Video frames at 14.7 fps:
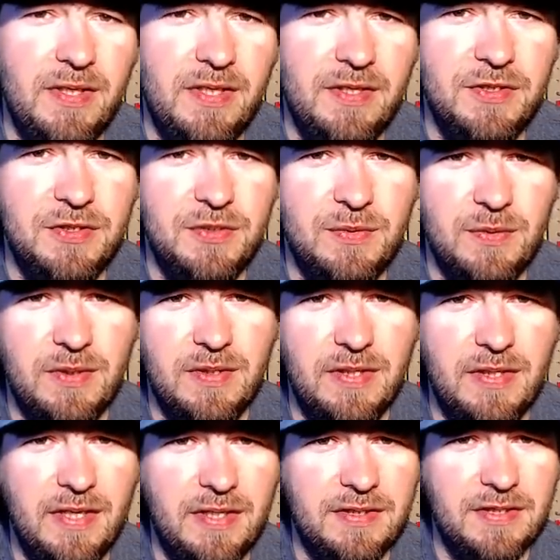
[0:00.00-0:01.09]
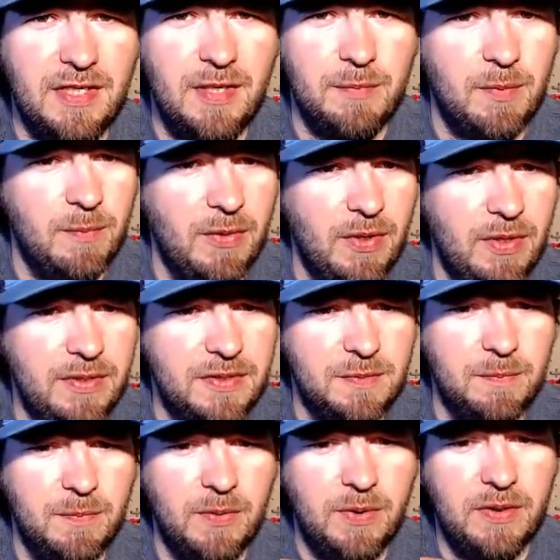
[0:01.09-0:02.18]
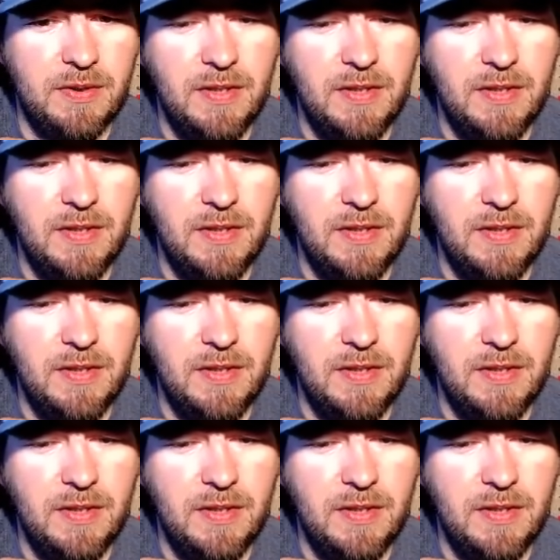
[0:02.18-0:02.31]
industry in the next couple months, but